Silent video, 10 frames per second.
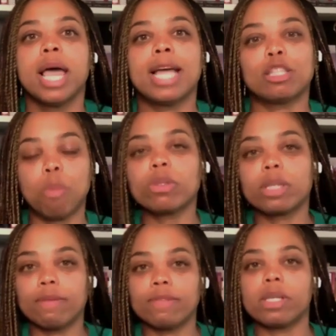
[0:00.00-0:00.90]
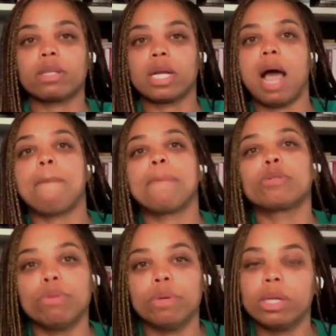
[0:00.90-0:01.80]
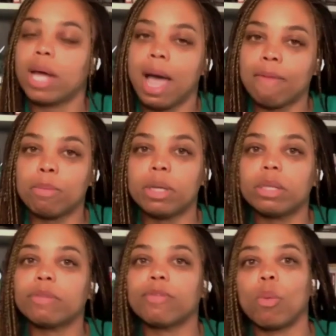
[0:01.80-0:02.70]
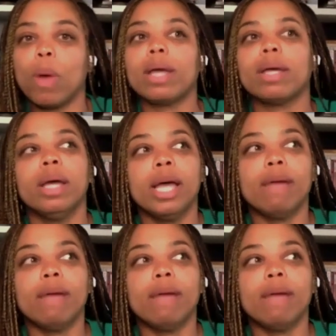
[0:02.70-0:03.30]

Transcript: And sports gives us an opportunity to have them in a different way.